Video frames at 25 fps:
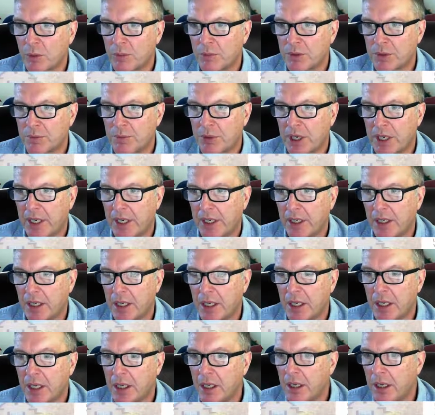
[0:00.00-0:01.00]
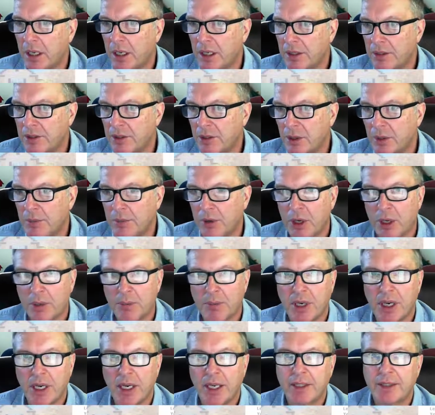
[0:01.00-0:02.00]
because the builder built this. Why did they build
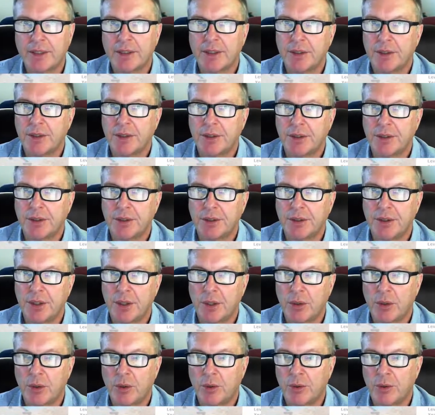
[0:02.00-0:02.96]
it? Because there's no homes behind.